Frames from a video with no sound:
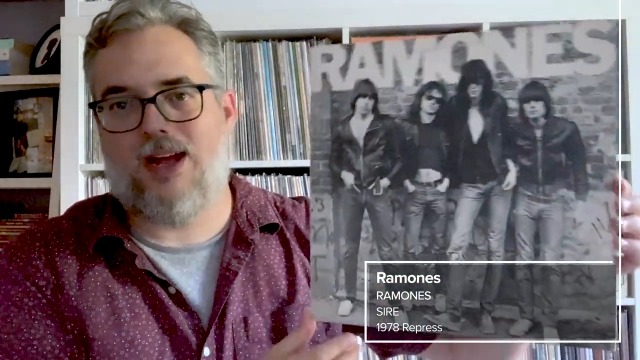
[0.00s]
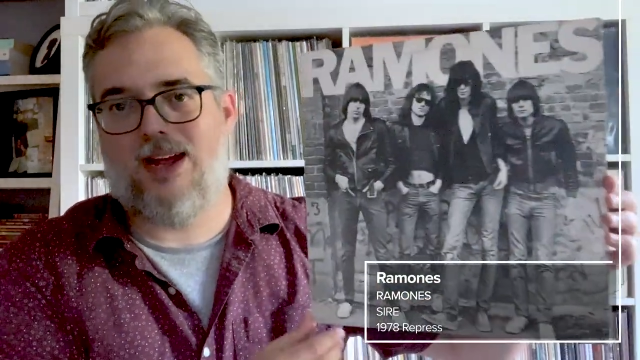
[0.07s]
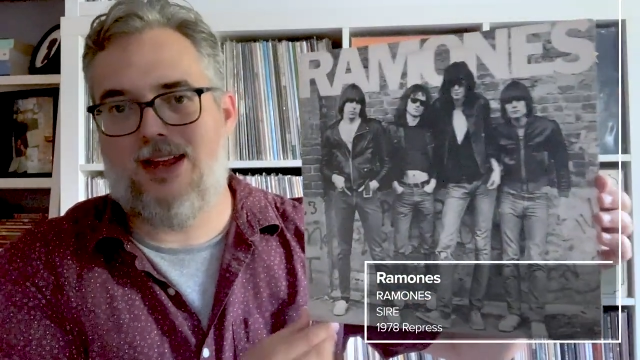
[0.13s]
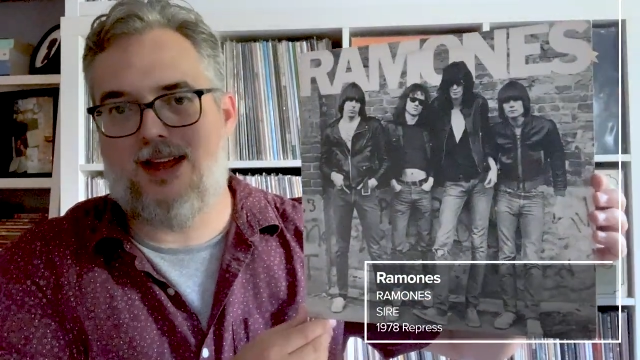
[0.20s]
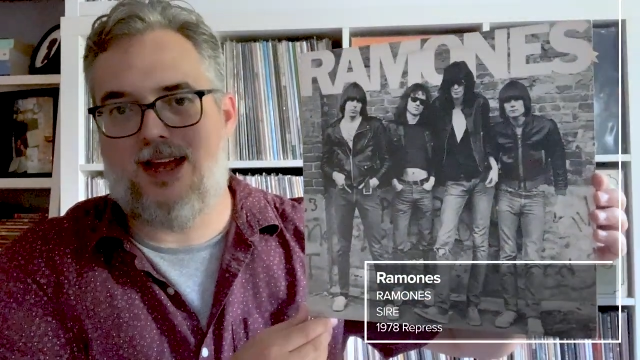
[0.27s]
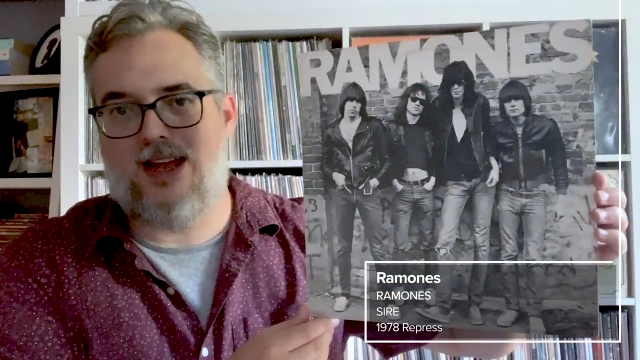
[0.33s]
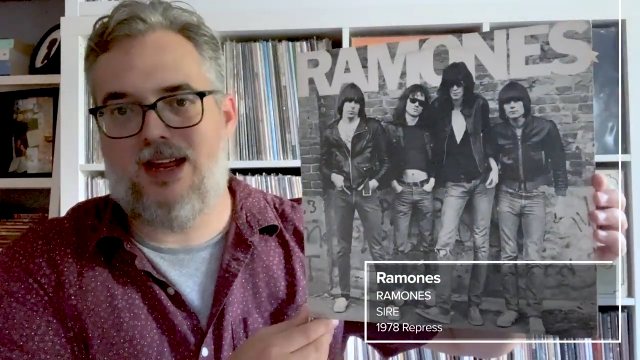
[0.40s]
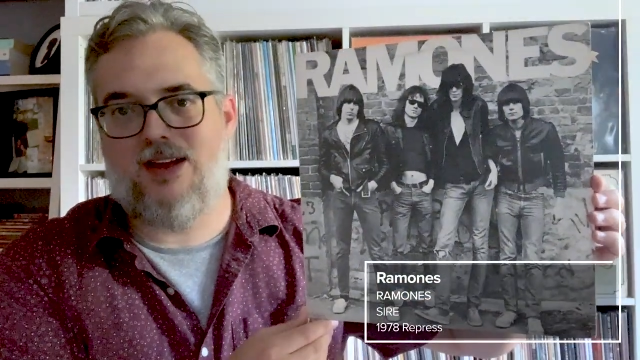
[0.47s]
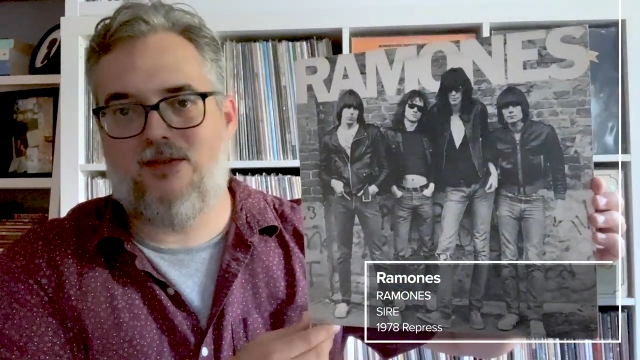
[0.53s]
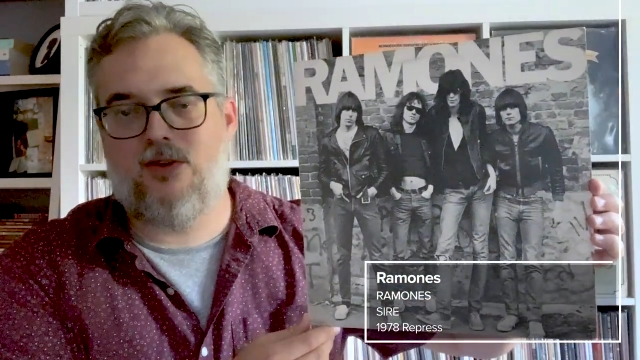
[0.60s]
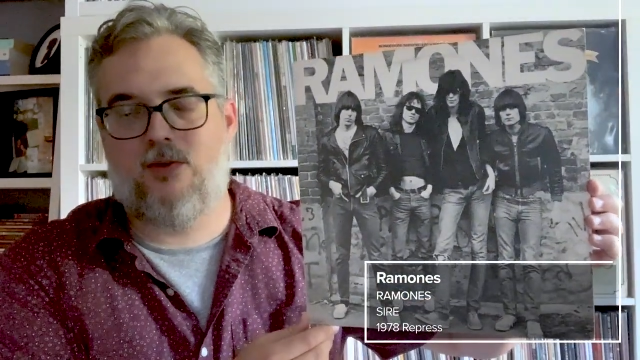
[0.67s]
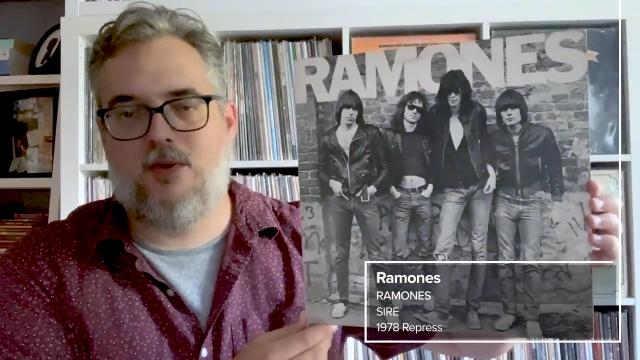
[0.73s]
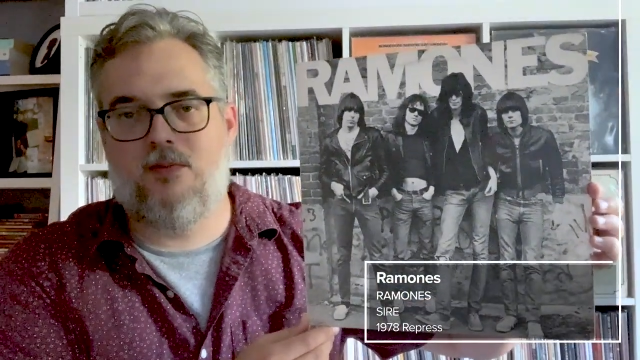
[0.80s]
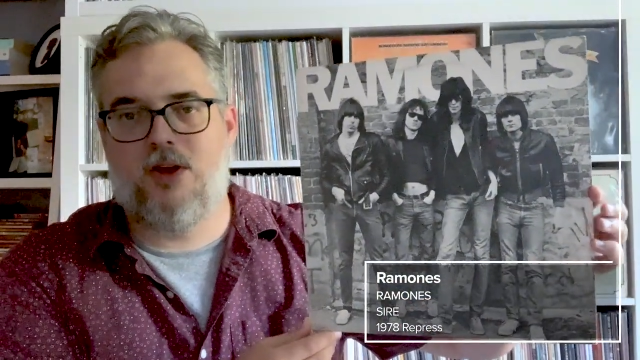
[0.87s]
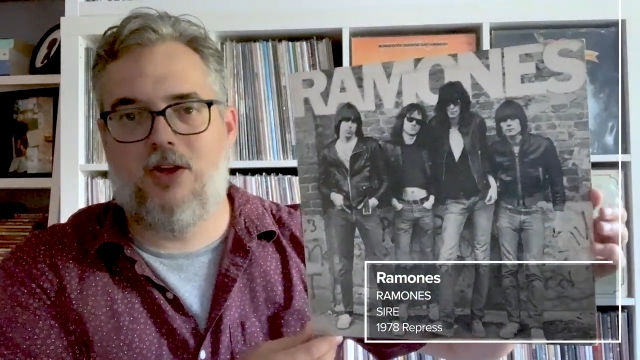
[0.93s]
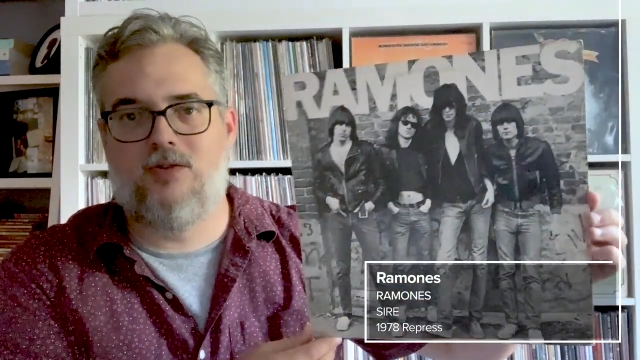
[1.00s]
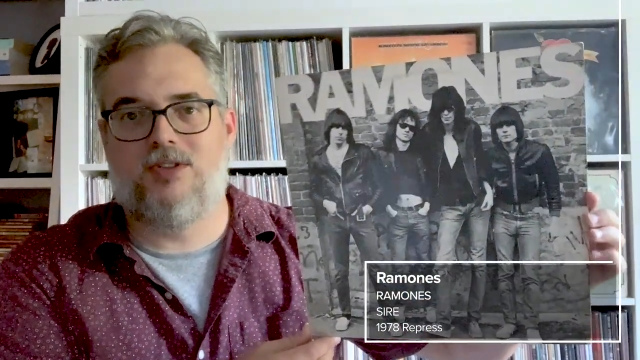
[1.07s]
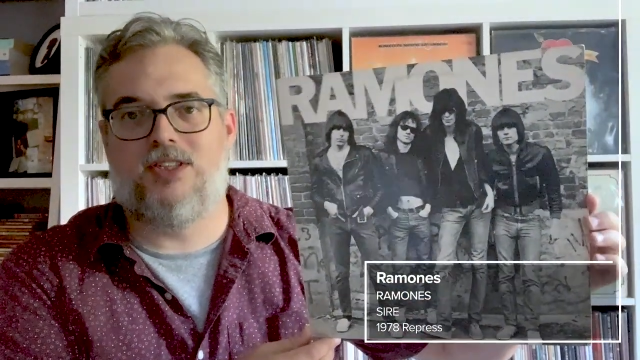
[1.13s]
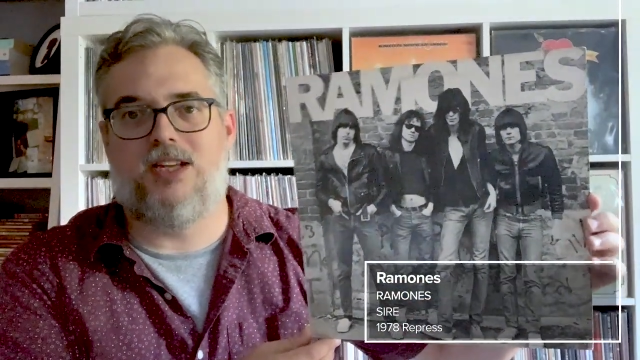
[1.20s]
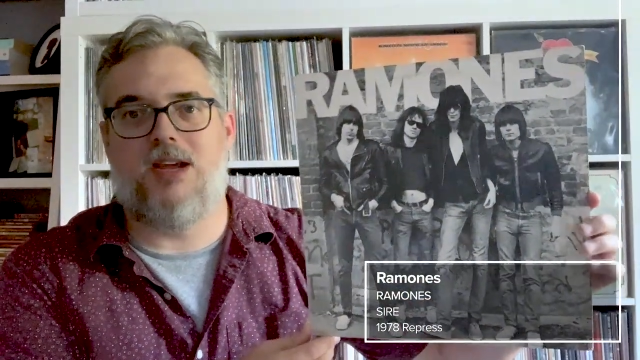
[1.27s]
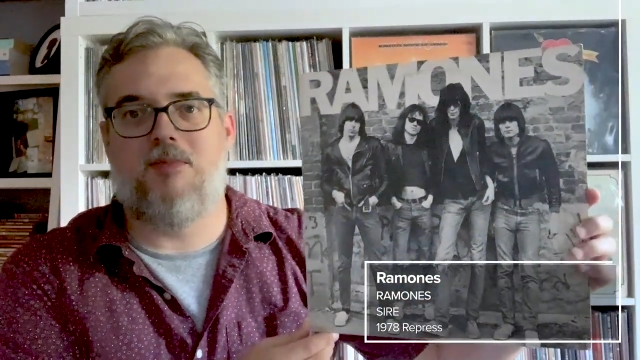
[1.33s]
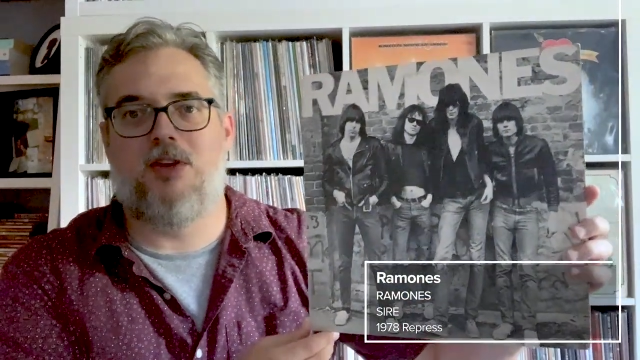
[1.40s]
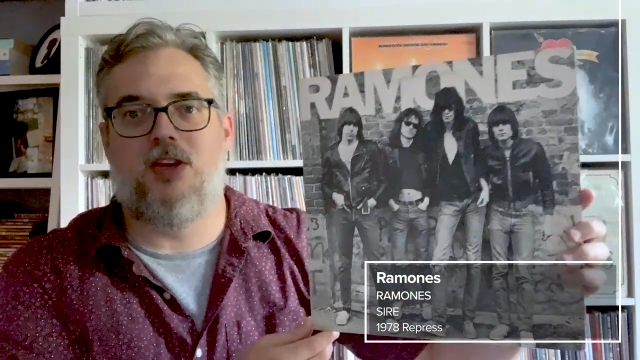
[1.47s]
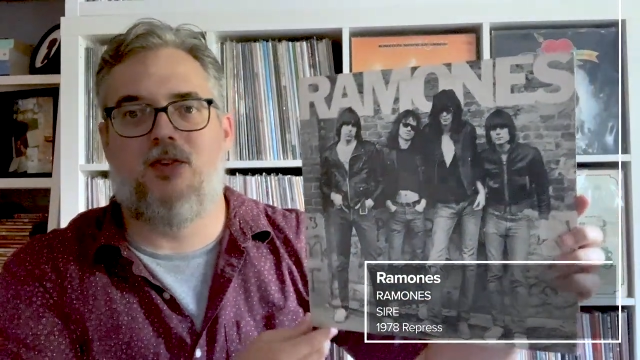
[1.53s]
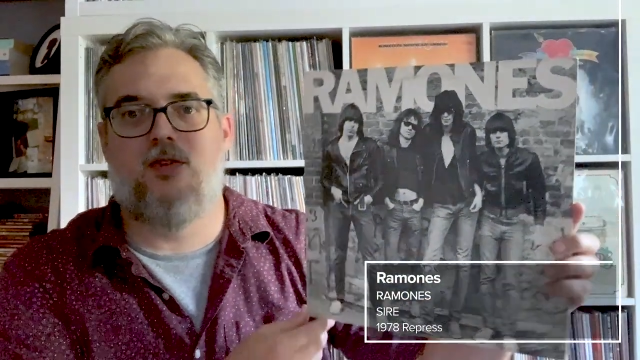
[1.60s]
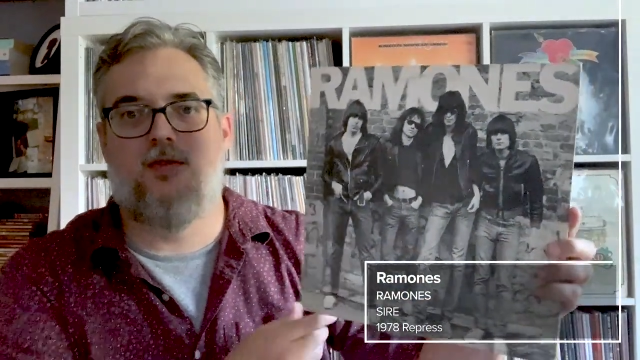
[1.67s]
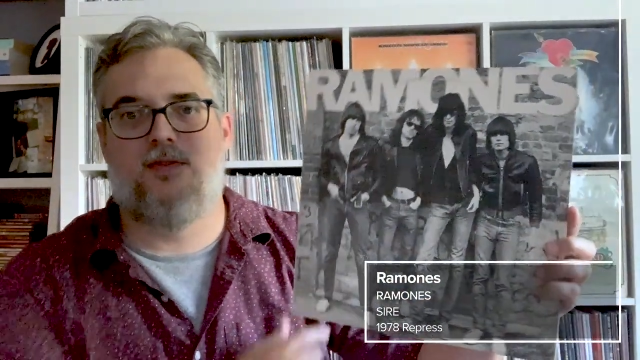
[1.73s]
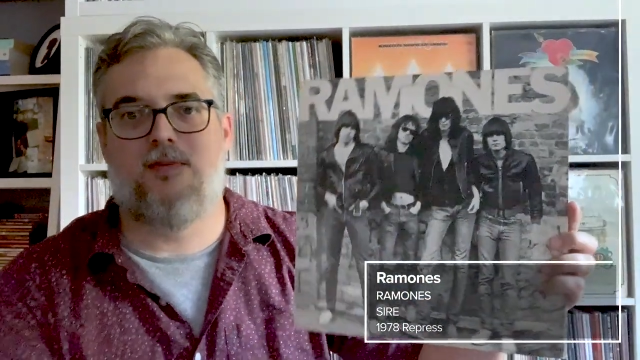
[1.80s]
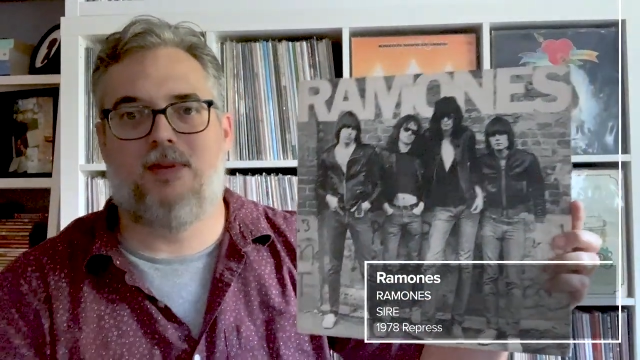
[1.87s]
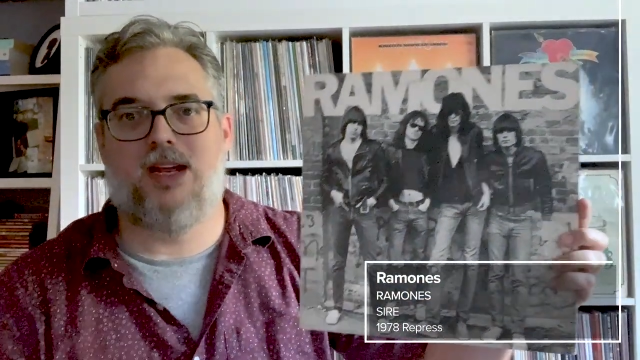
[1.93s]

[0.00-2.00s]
I have the Ramones debut from